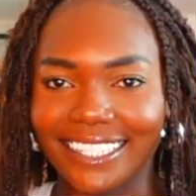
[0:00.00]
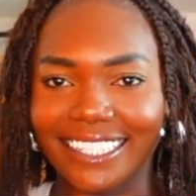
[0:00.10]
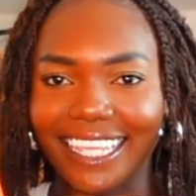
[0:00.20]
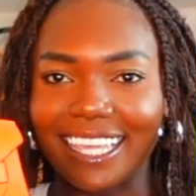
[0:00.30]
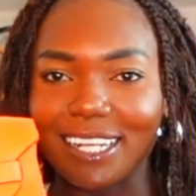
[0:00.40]

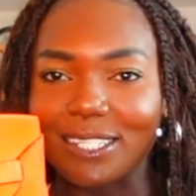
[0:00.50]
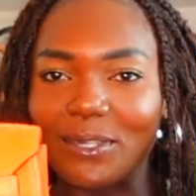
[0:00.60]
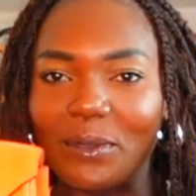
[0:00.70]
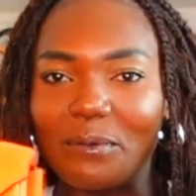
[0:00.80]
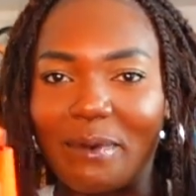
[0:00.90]
to get
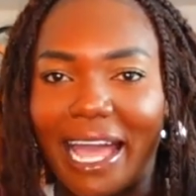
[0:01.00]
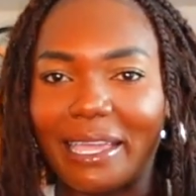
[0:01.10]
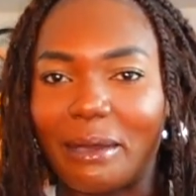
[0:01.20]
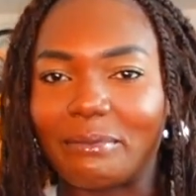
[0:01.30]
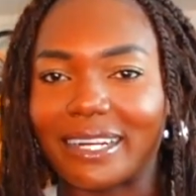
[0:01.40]
into
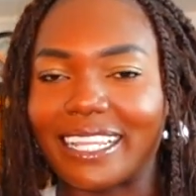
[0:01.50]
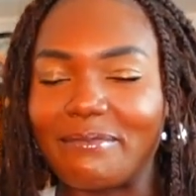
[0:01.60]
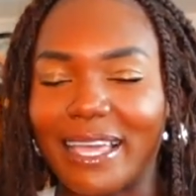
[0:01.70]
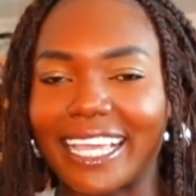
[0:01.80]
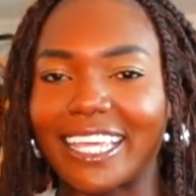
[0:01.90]
my Birkin
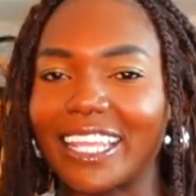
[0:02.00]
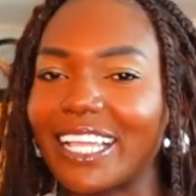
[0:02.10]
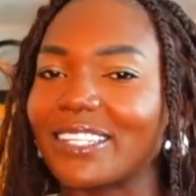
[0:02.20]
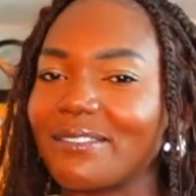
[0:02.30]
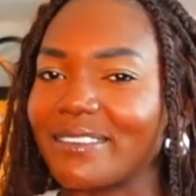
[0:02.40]
bag
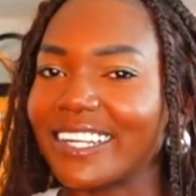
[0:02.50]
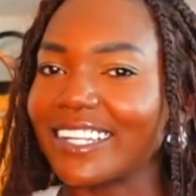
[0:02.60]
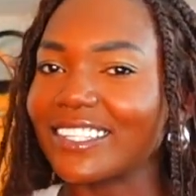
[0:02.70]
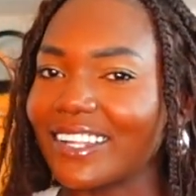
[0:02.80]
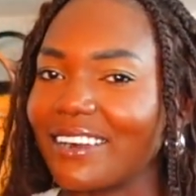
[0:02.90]
collection, we're
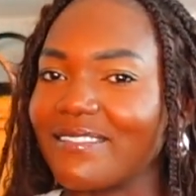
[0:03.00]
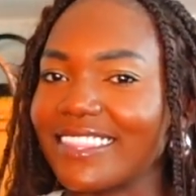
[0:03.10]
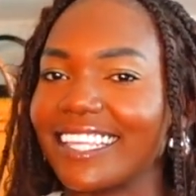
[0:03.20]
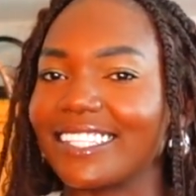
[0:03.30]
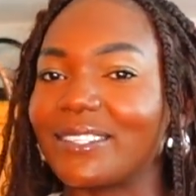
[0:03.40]
gonna start
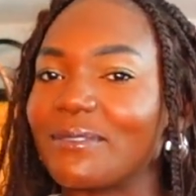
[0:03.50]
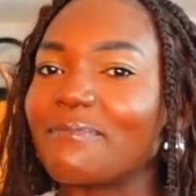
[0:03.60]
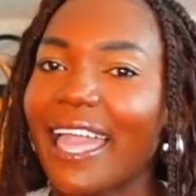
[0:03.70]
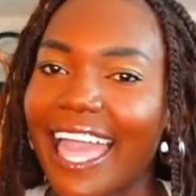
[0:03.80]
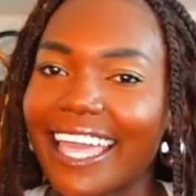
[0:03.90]
with the two
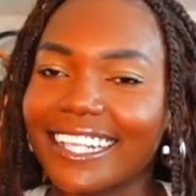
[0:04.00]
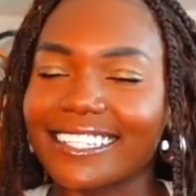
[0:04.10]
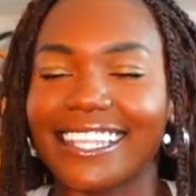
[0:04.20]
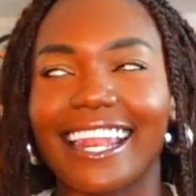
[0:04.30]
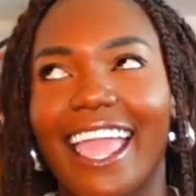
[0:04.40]

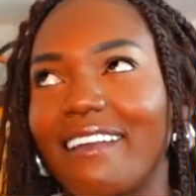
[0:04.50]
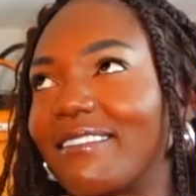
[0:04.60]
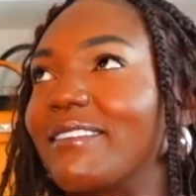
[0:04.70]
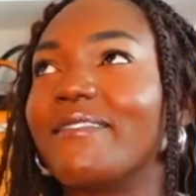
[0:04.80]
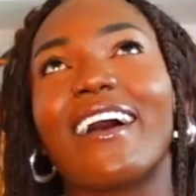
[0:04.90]
bags that
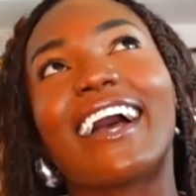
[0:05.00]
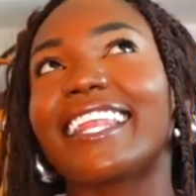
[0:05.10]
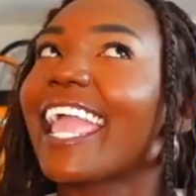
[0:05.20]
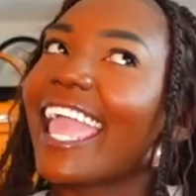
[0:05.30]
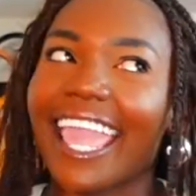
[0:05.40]
everyone
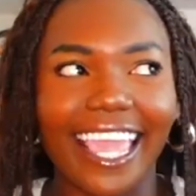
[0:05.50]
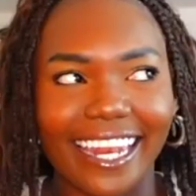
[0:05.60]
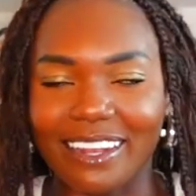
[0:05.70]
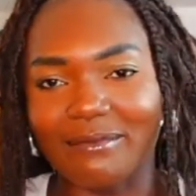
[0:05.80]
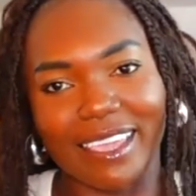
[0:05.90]

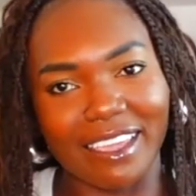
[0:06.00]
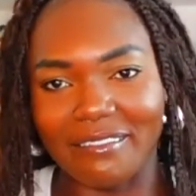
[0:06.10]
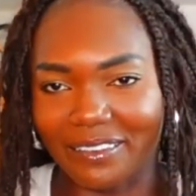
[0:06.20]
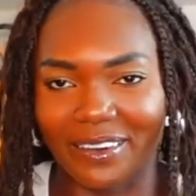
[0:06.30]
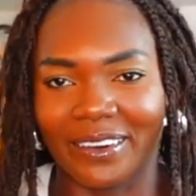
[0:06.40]
hated
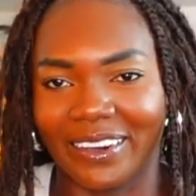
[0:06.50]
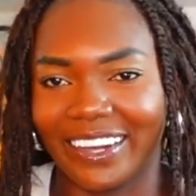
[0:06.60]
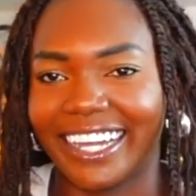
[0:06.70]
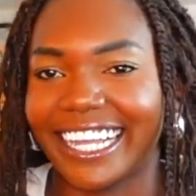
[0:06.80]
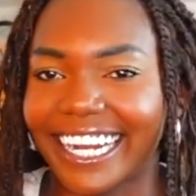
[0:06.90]
me
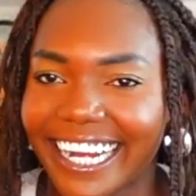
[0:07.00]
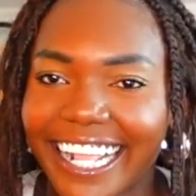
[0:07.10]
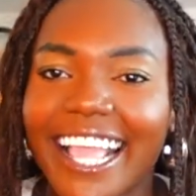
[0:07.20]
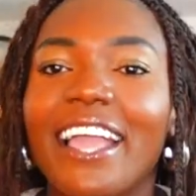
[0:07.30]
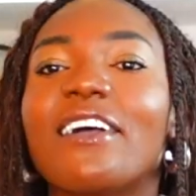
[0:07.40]
for,
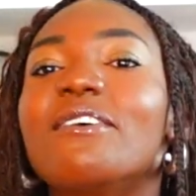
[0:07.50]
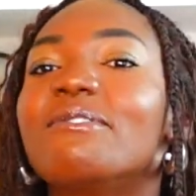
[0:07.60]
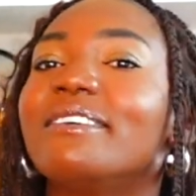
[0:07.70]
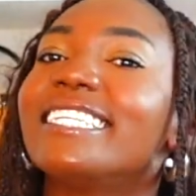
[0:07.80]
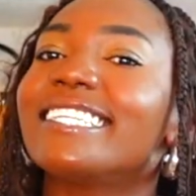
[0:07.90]

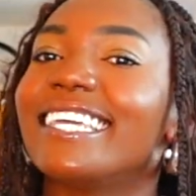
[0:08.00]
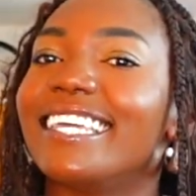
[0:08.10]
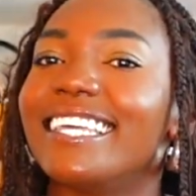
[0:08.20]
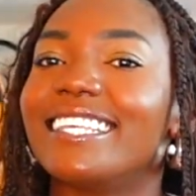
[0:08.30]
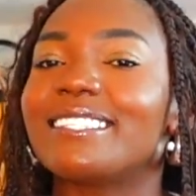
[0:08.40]
which
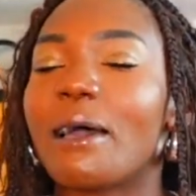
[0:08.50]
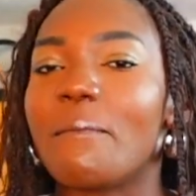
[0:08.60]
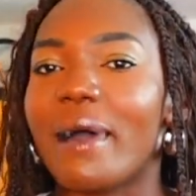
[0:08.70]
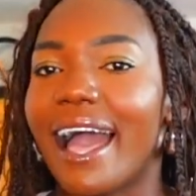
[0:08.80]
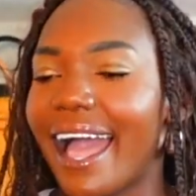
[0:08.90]
is
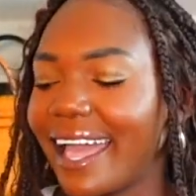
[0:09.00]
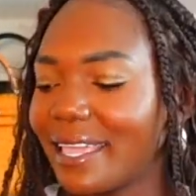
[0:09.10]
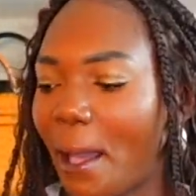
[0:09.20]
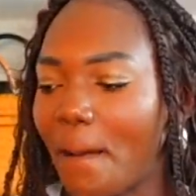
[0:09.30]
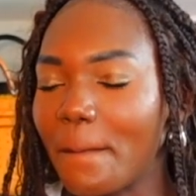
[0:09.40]

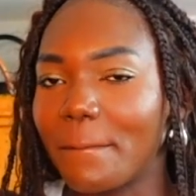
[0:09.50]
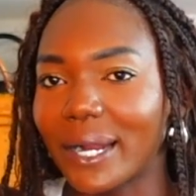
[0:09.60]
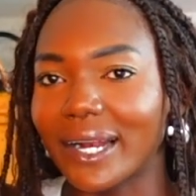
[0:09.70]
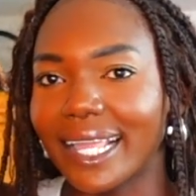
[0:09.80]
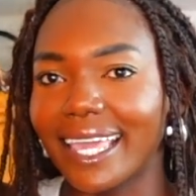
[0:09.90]
my
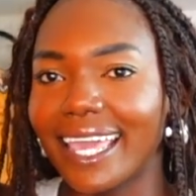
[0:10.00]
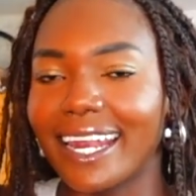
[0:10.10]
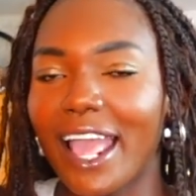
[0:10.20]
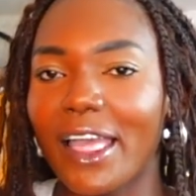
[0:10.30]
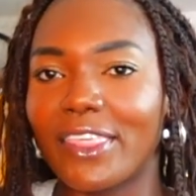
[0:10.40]

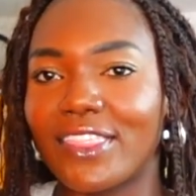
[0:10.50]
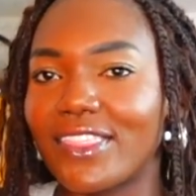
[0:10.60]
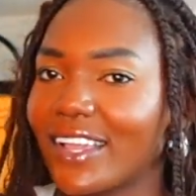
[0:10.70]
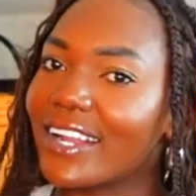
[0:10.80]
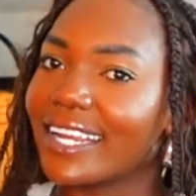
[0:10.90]
Birkin
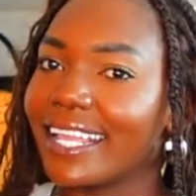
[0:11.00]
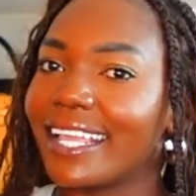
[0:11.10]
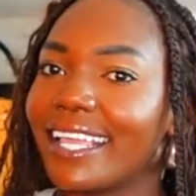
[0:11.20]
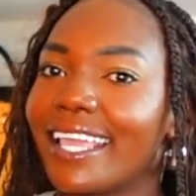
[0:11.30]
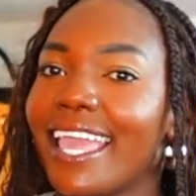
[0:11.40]

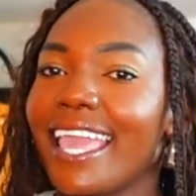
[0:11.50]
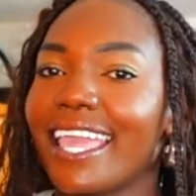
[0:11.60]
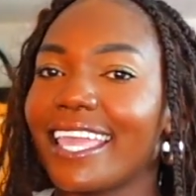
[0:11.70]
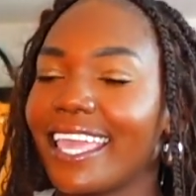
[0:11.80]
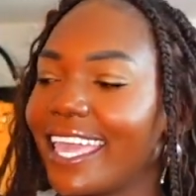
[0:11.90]
30
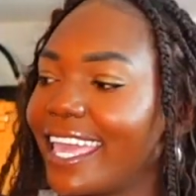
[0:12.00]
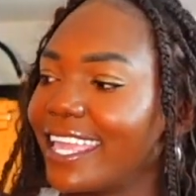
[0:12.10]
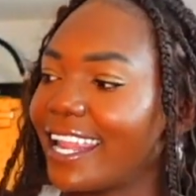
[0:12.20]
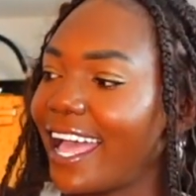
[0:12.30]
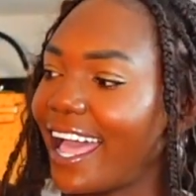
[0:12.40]
in